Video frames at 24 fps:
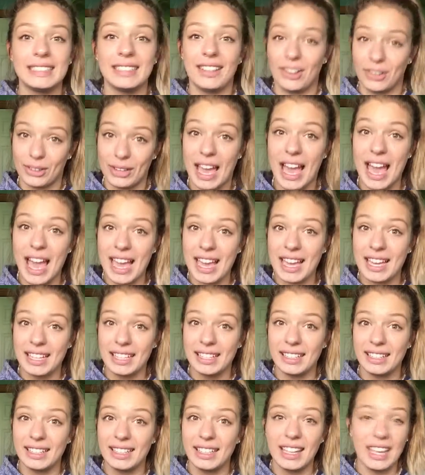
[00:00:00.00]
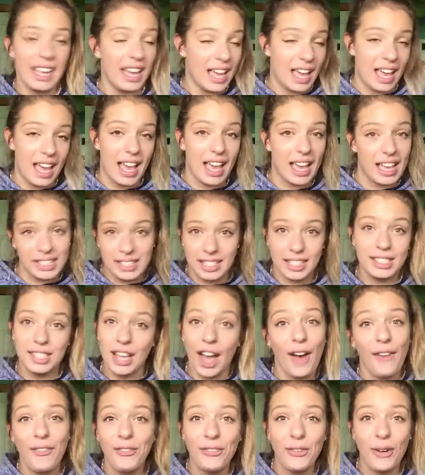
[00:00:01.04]
Okay? It's a
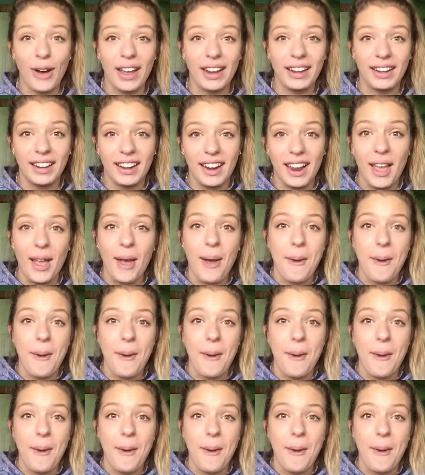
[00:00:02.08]
tough one,